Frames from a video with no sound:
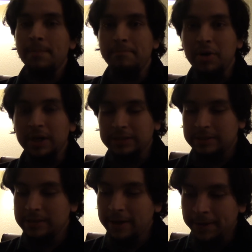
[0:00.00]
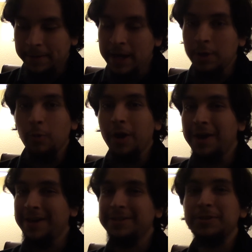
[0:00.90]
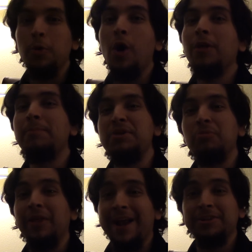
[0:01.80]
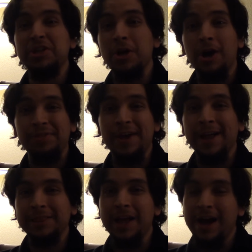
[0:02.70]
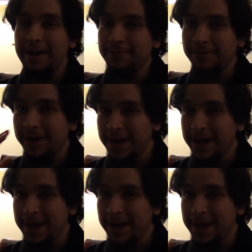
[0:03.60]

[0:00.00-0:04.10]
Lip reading: But anyway, to all the people that actually caught that live,